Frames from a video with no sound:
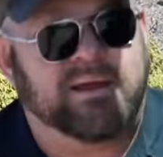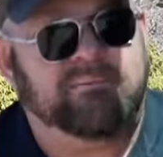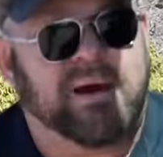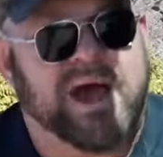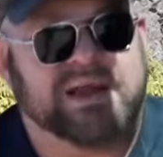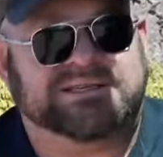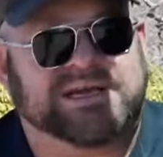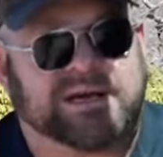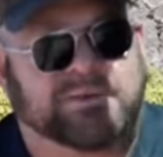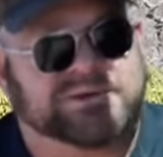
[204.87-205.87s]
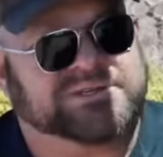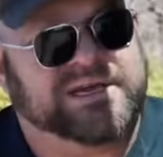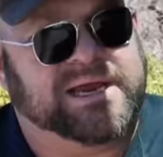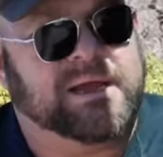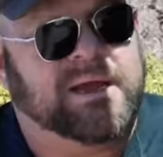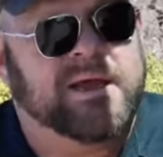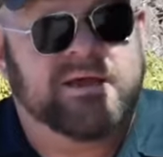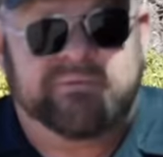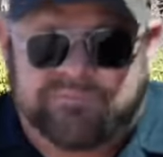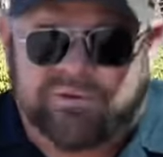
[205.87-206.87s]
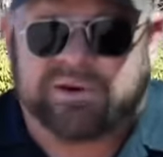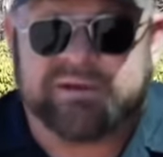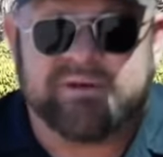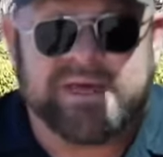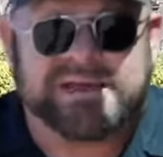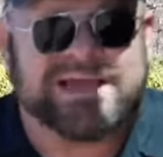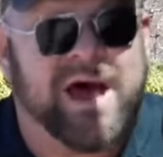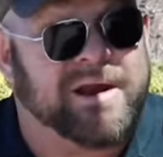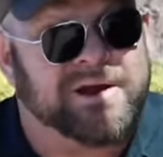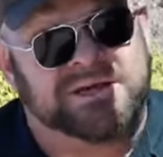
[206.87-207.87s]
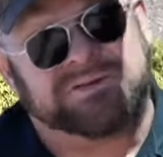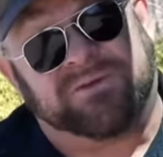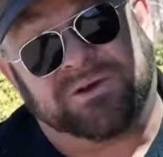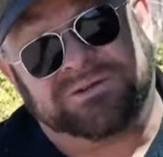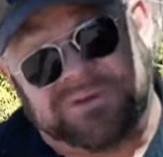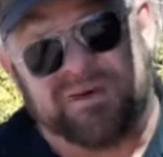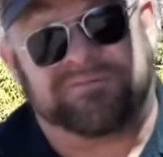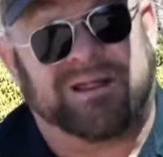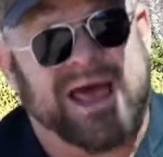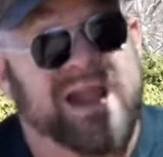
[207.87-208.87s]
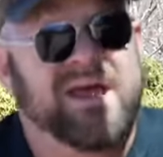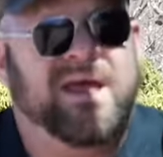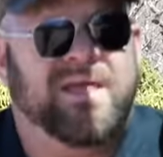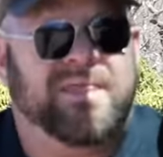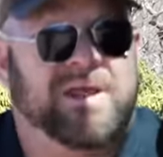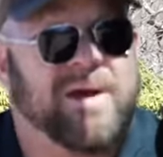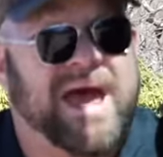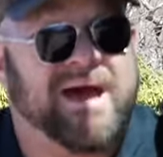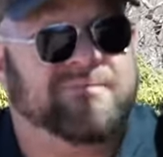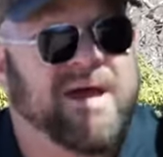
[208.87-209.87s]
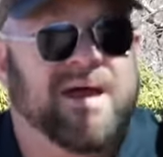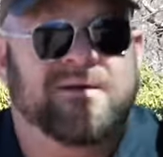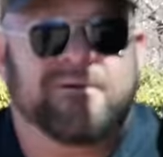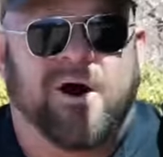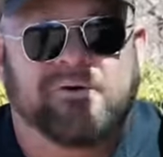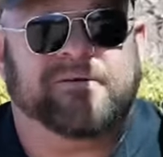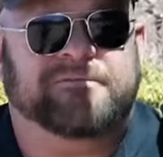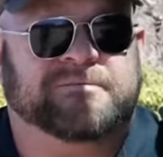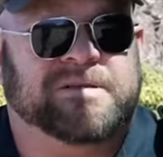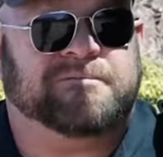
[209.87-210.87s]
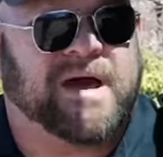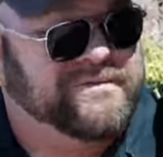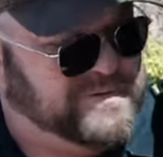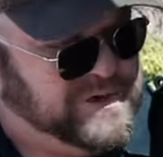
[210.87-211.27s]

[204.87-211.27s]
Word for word: behind the second row seat. Fold everything down and does fold somewhat flat, then you have over fifty-five